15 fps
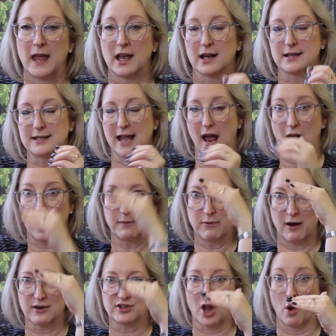because the
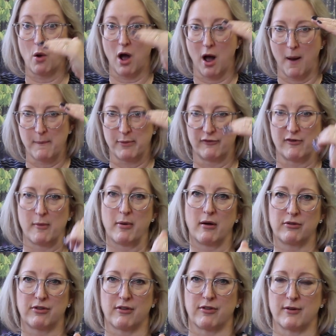eyebrows go up for
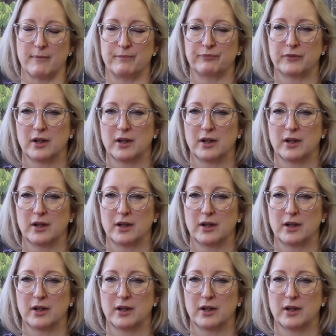both of them.